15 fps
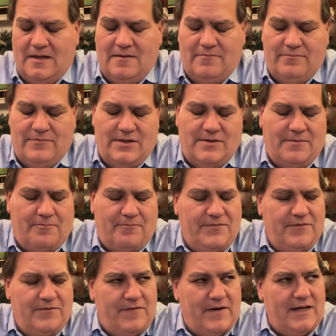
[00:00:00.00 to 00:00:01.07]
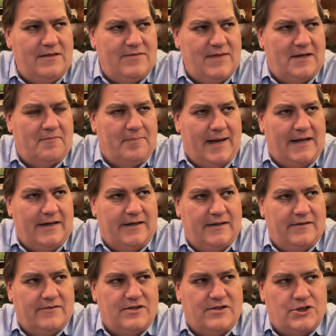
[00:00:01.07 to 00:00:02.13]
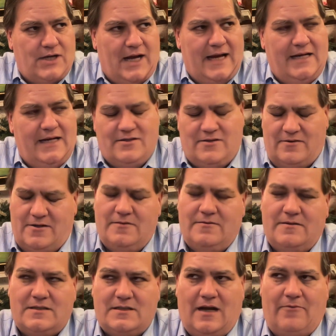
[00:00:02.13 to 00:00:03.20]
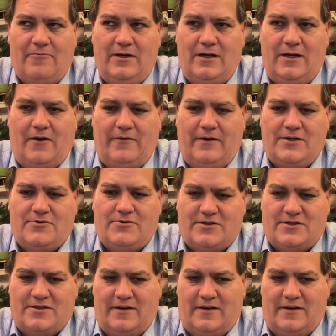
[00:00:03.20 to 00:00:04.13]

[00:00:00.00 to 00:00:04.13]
The funny thing about it is the Chinese go, oh, it's not really in our interest.